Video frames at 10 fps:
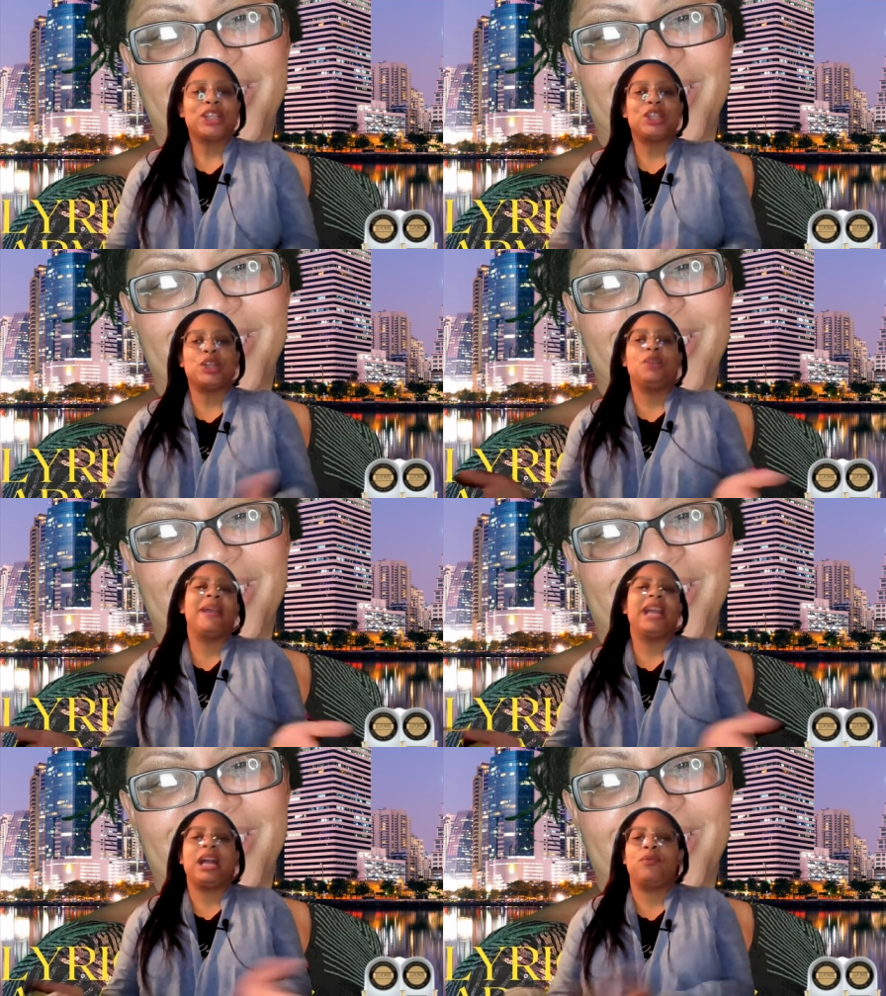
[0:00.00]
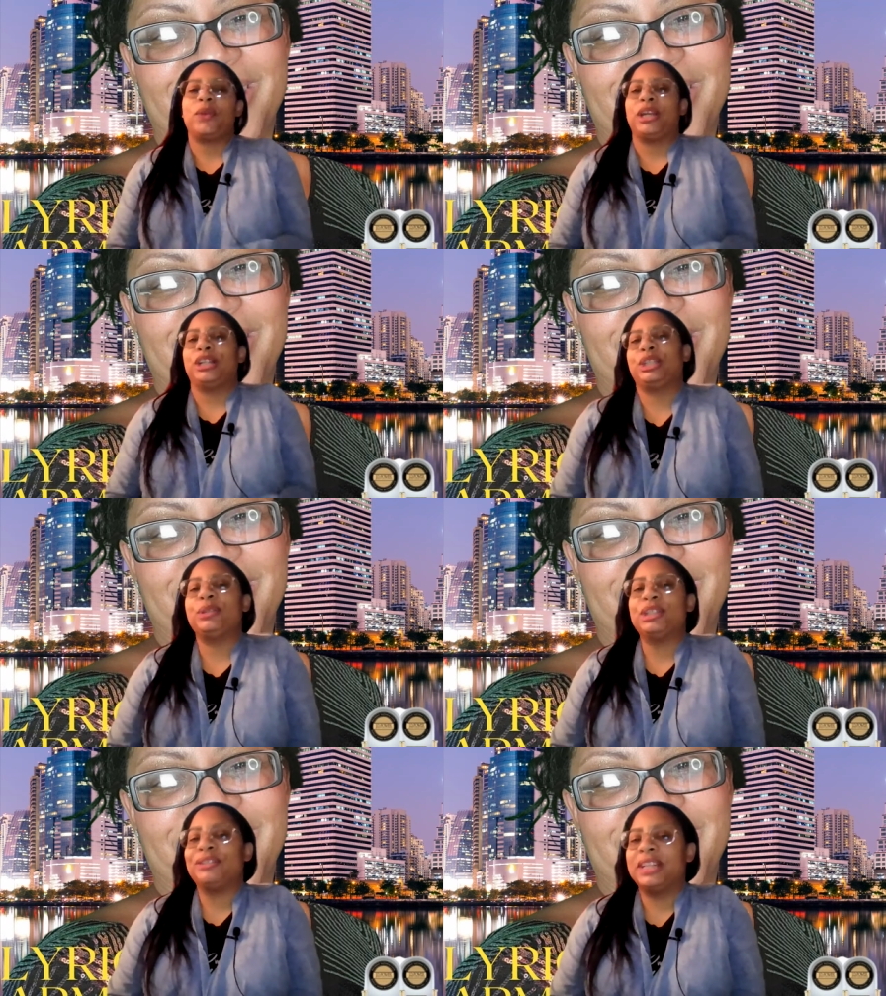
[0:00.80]
So you may have what, a
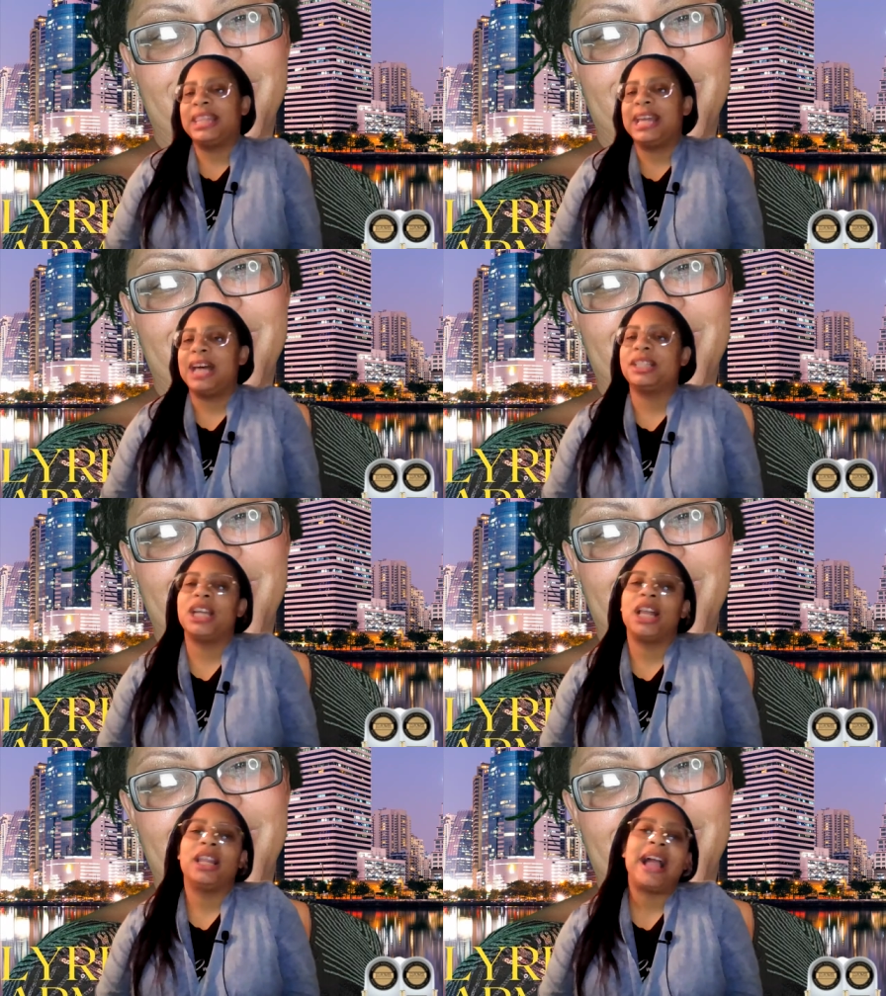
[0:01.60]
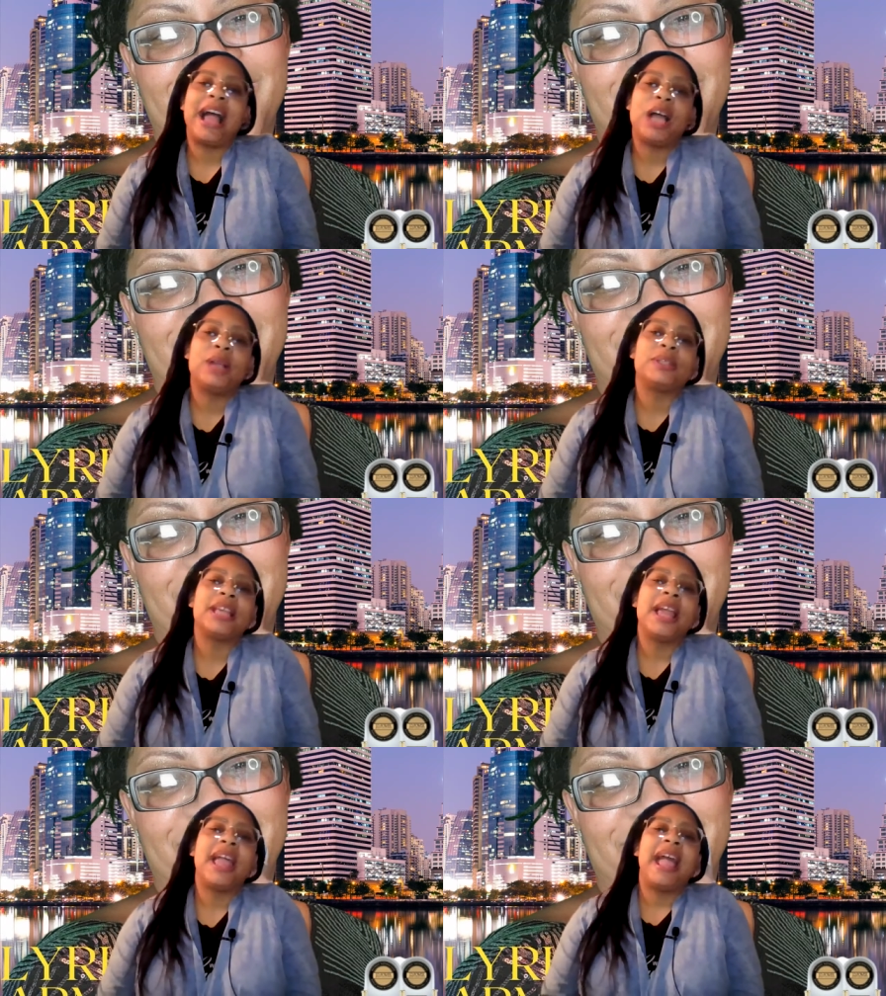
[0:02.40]
$250,000 house
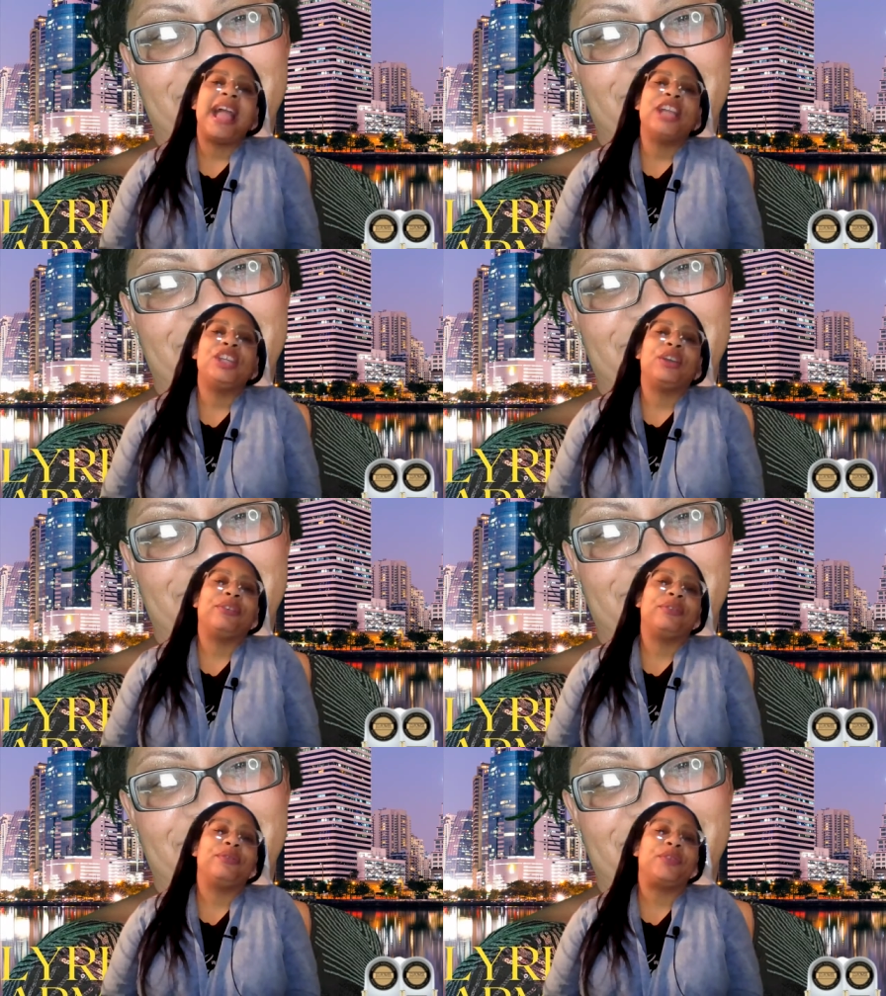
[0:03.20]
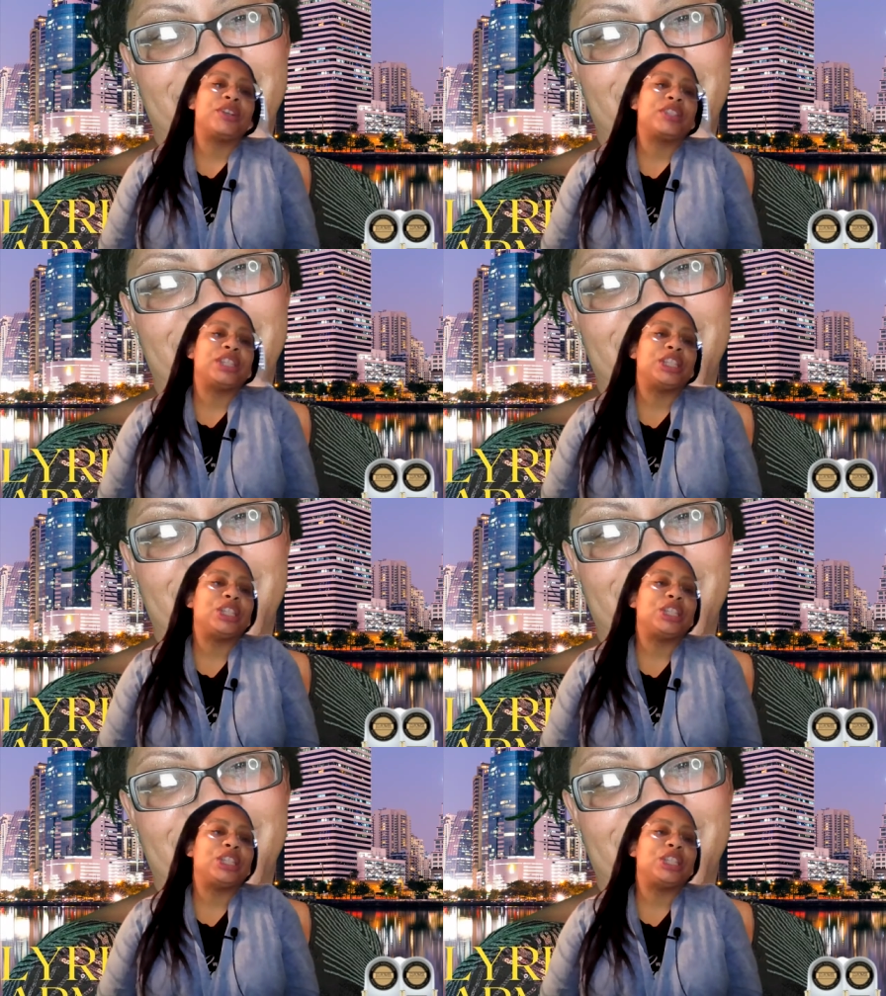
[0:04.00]
and your first is